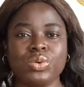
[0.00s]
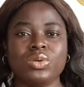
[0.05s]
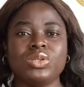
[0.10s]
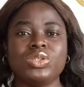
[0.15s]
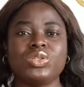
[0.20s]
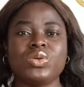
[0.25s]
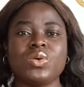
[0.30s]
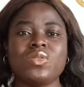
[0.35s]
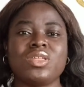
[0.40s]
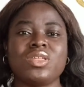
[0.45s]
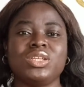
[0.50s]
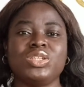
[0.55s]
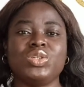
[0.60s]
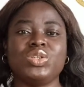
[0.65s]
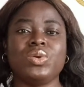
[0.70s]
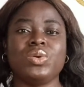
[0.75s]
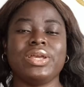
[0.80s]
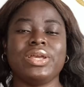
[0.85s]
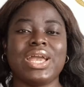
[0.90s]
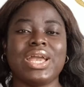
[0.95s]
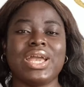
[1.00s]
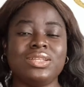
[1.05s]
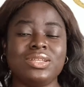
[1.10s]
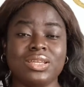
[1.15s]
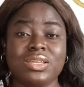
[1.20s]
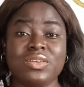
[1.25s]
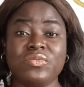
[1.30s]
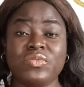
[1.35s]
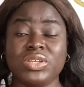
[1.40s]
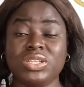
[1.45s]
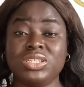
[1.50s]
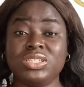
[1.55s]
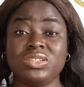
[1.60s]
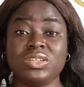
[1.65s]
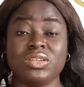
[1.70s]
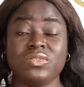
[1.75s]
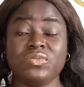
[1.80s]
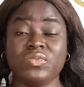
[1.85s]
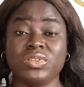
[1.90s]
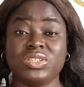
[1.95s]
So that you guide. If
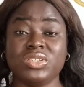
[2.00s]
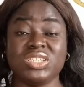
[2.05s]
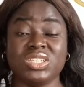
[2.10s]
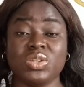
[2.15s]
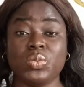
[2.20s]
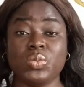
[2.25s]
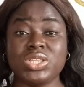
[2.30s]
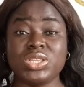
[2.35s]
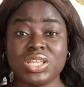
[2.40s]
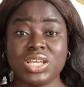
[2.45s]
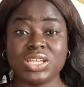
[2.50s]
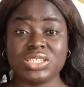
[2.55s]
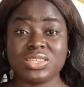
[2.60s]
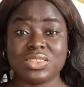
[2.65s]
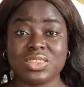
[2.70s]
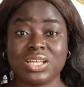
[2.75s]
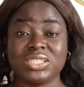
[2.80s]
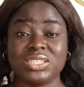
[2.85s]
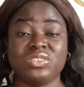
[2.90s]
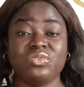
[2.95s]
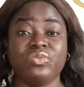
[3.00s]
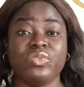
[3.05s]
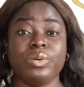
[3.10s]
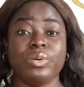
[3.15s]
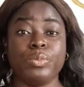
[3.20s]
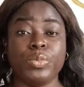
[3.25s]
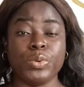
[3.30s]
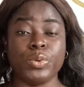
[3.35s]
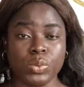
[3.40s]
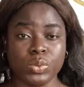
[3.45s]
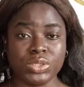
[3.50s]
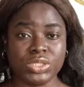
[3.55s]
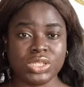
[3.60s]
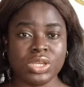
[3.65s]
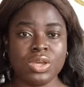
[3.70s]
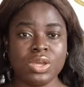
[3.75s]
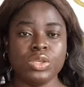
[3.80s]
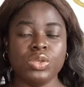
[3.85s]
it's a witness that's verbose,